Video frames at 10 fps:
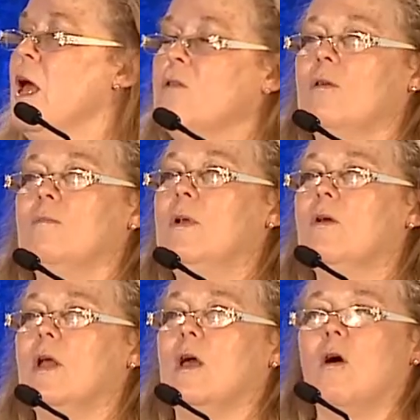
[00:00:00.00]
So it was
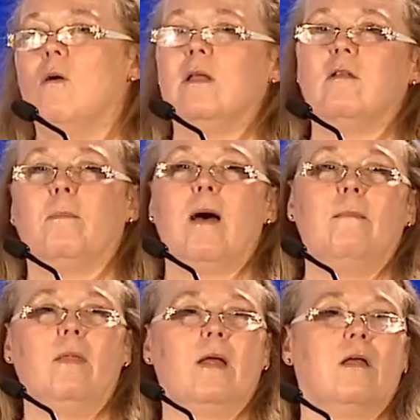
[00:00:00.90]
merely going to
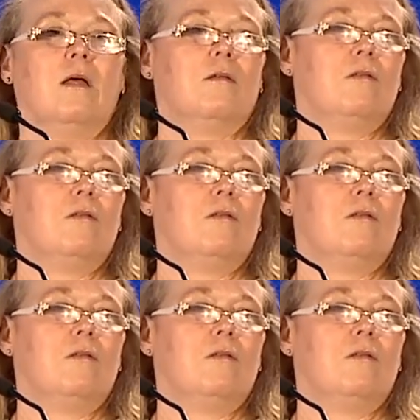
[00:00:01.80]
public